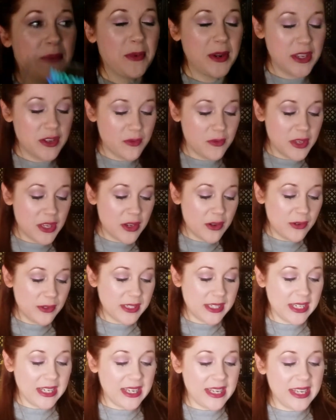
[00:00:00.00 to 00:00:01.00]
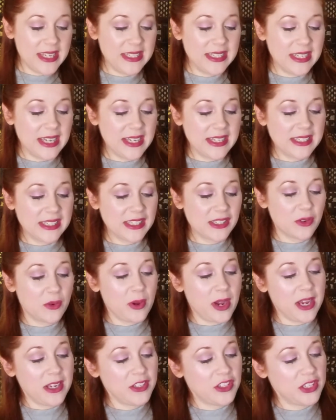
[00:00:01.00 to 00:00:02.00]
when you use it, it does
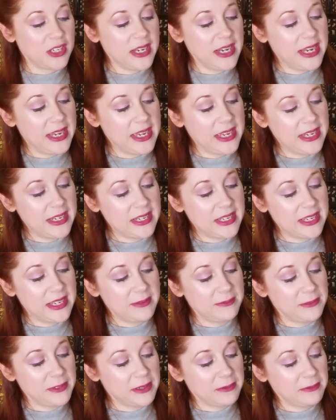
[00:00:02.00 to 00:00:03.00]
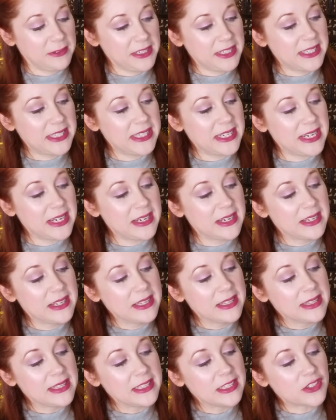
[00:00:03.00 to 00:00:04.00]
squash in. And I'm going to see,
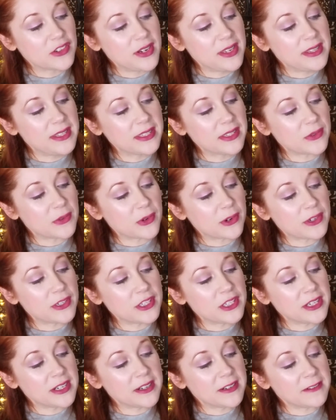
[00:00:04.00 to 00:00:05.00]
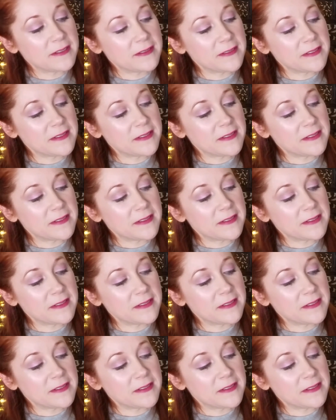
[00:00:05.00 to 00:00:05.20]
let's try this orange here.